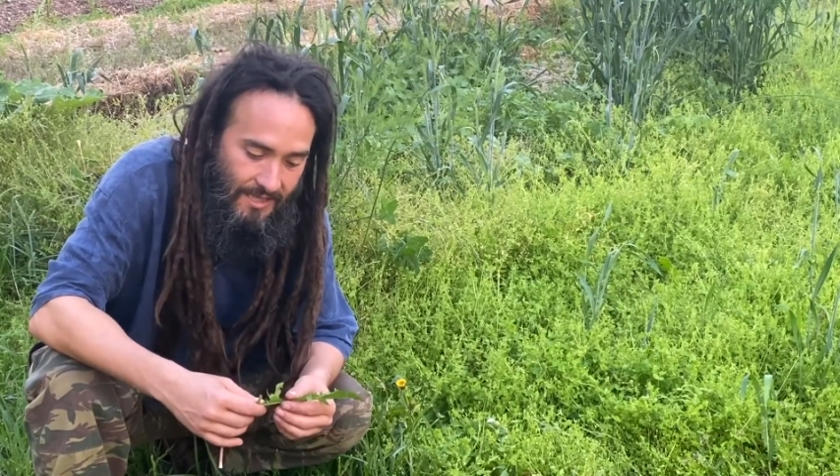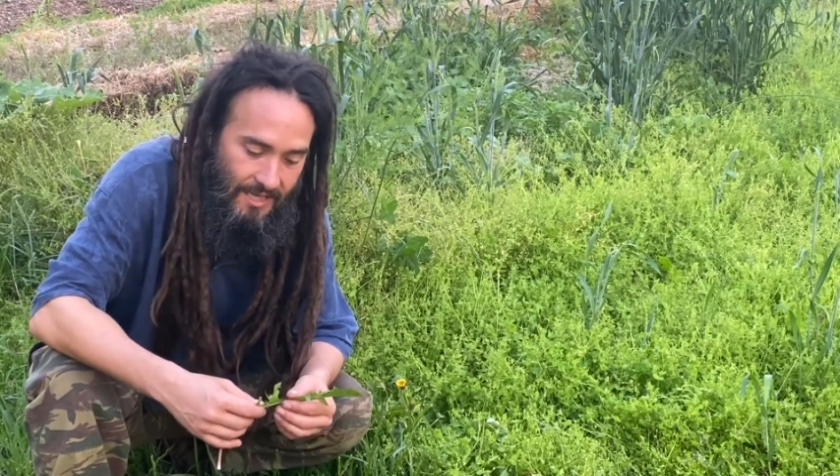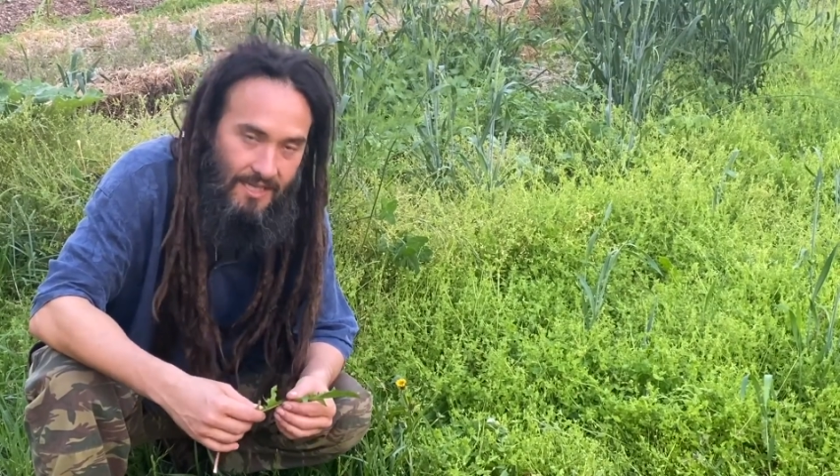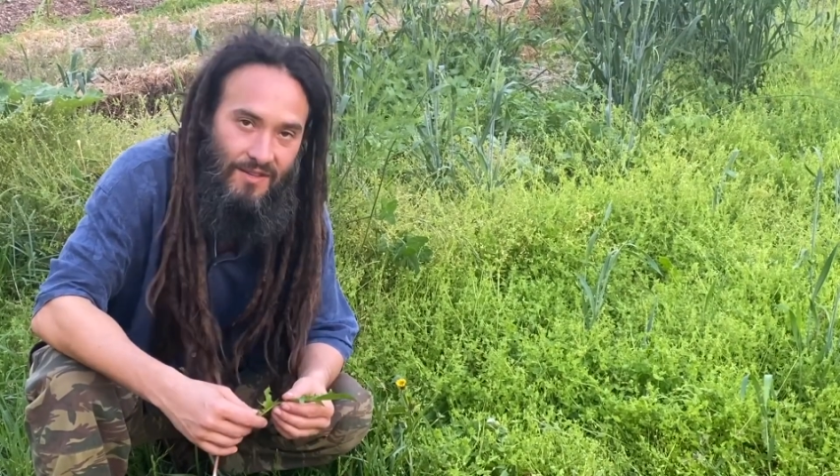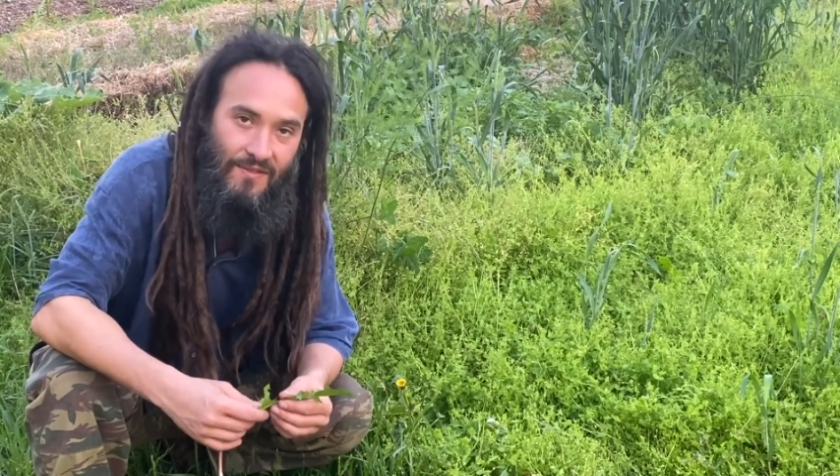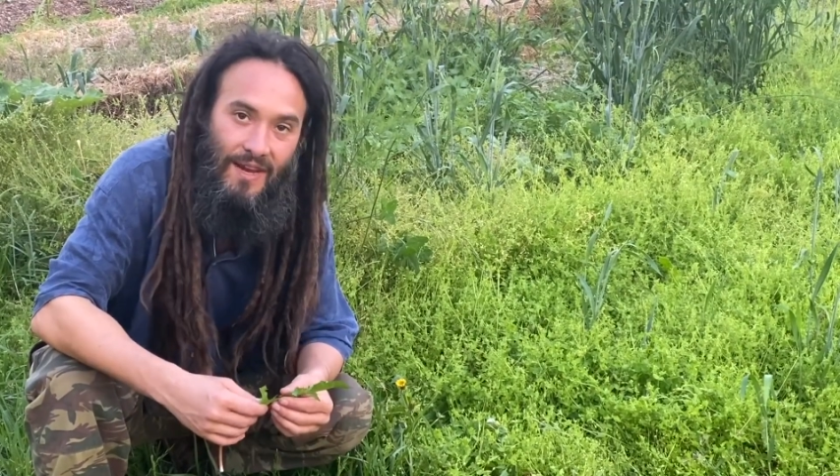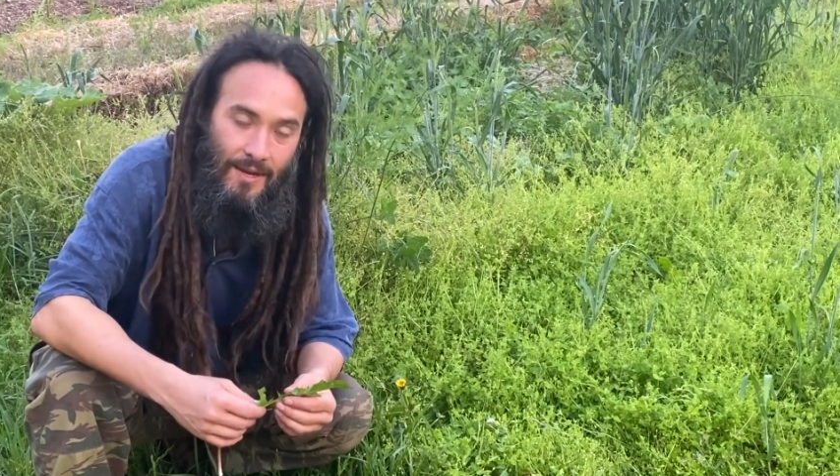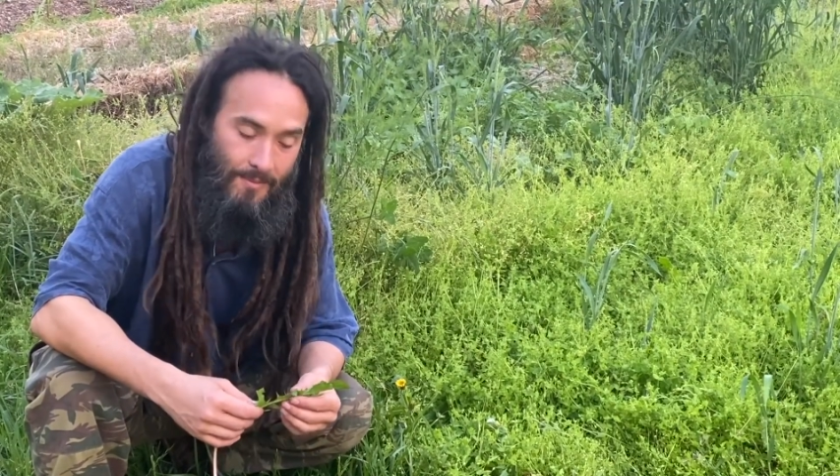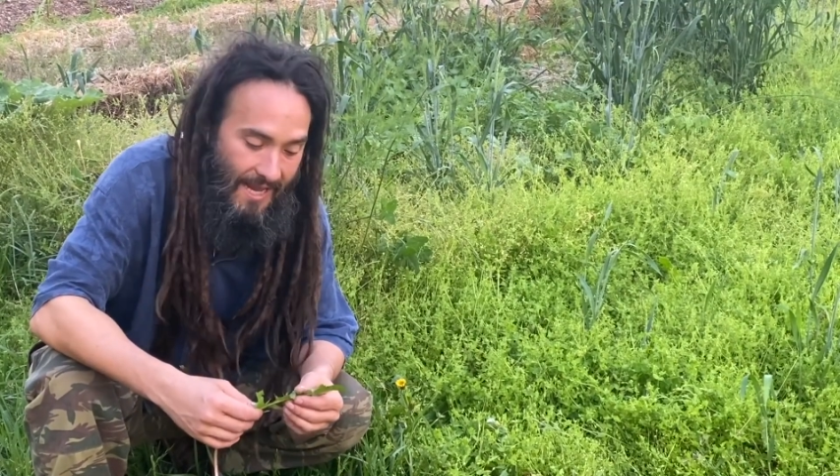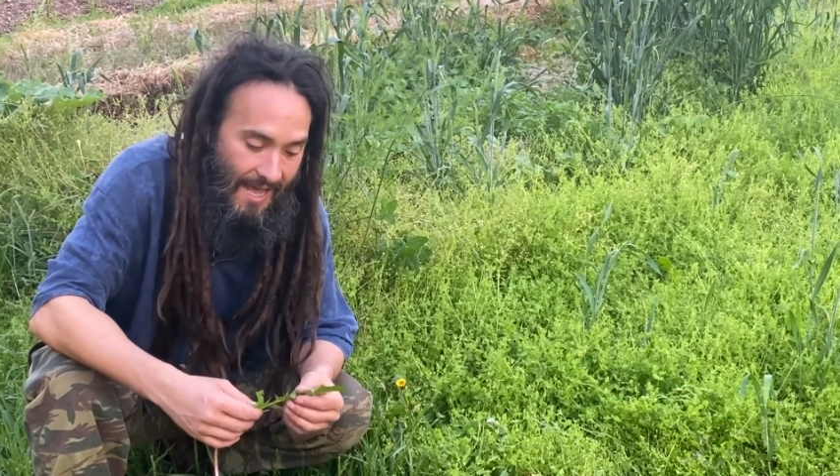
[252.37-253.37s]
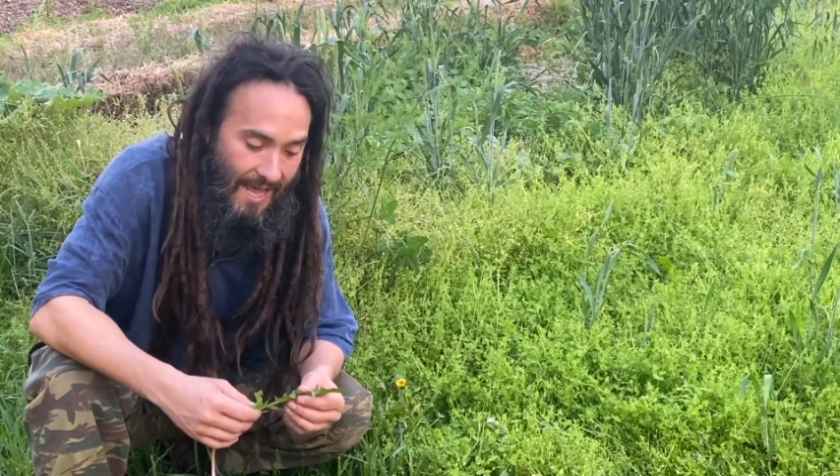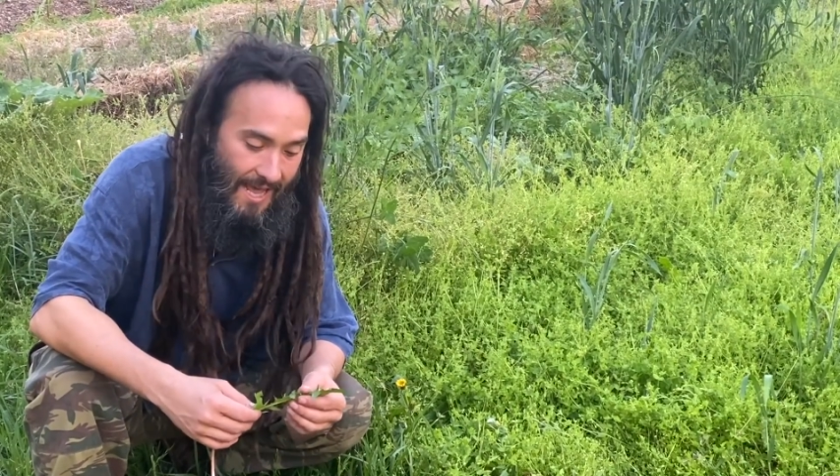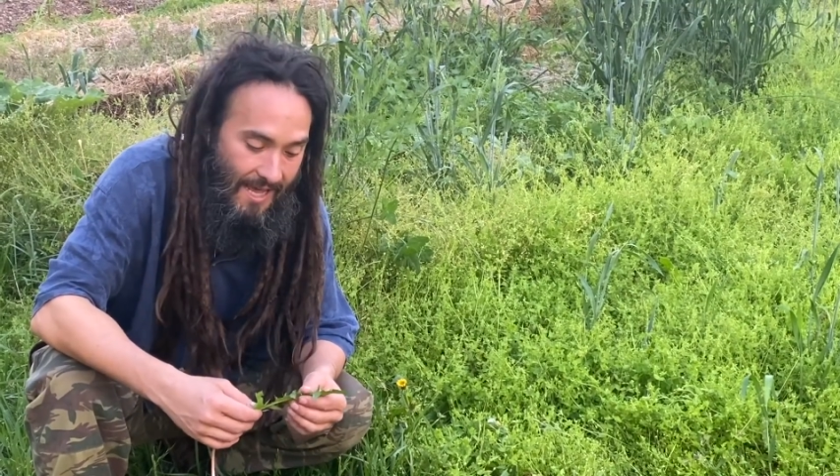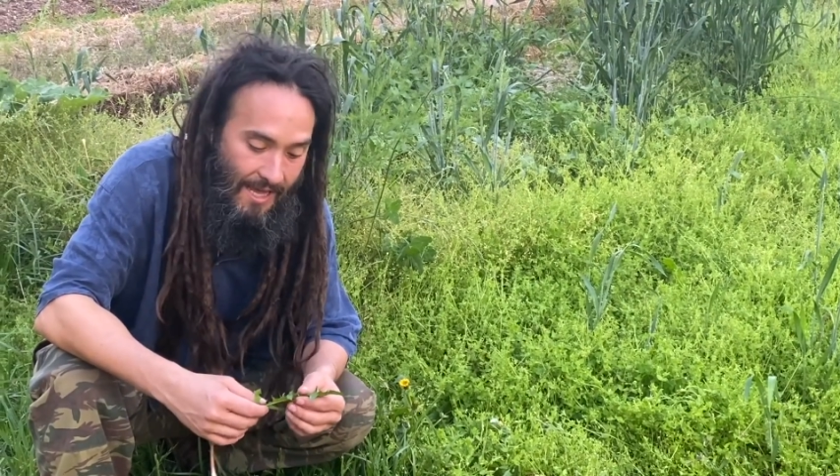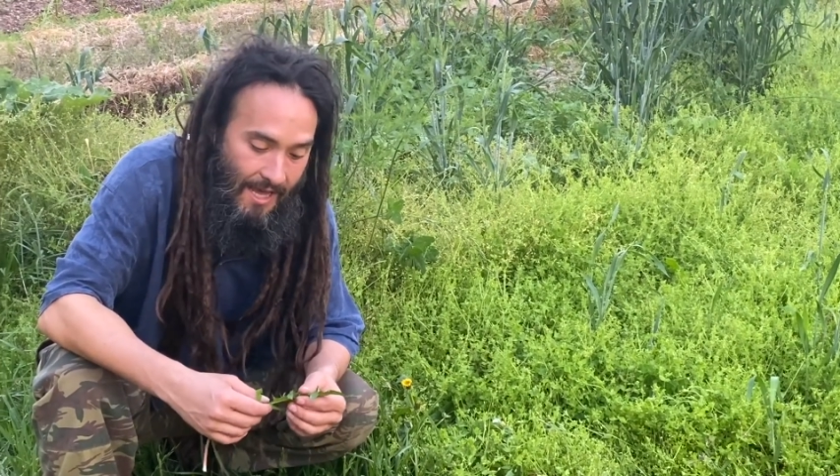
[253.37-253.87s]
tons of vitamin
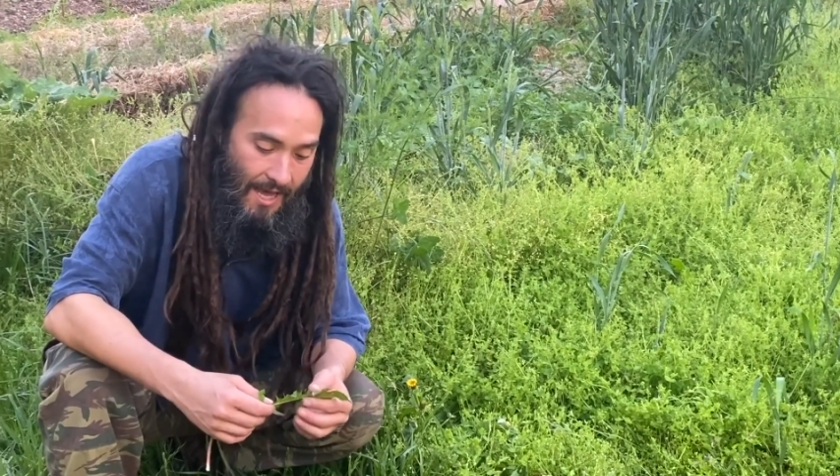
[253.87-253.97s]
A,